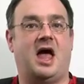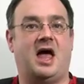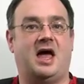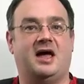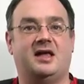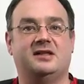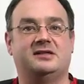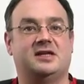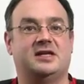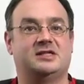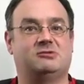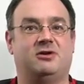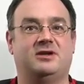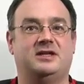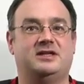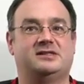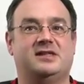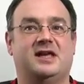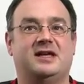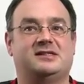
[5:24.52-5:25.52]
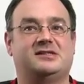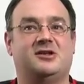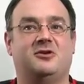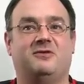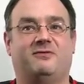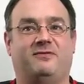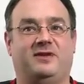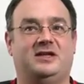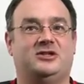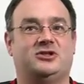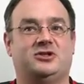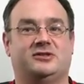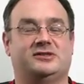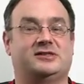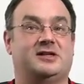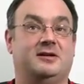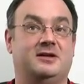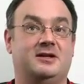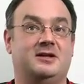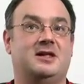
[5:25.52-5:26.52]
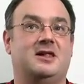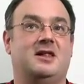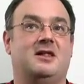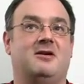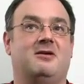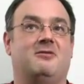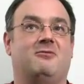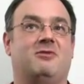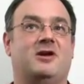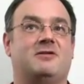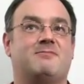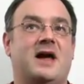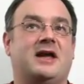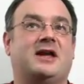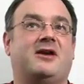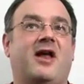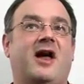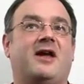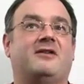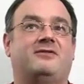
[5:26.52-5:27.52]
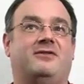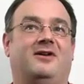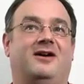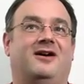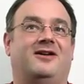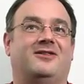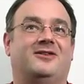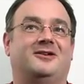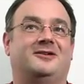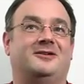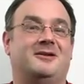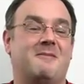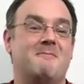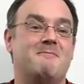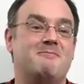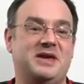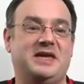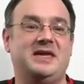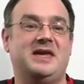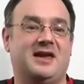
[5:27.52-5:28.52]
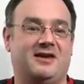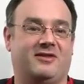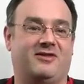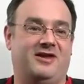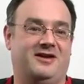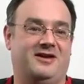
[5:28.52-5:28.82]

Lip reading: And it's one of these nice little features that, with my grandfather being